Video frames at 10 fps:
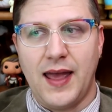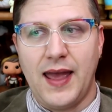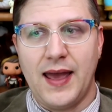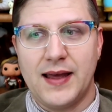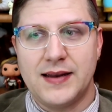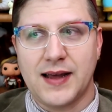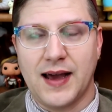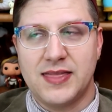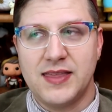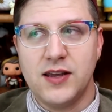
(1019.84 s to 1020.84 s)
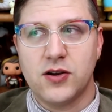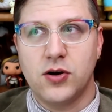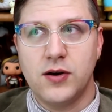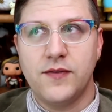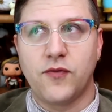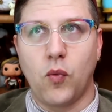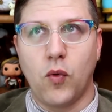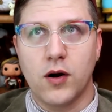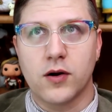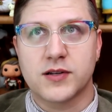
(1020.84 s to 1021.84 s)
and I think could have
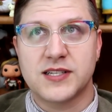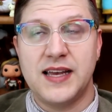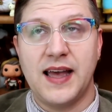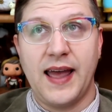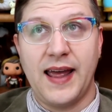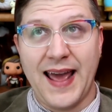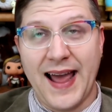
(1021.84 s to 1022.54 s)
worked, and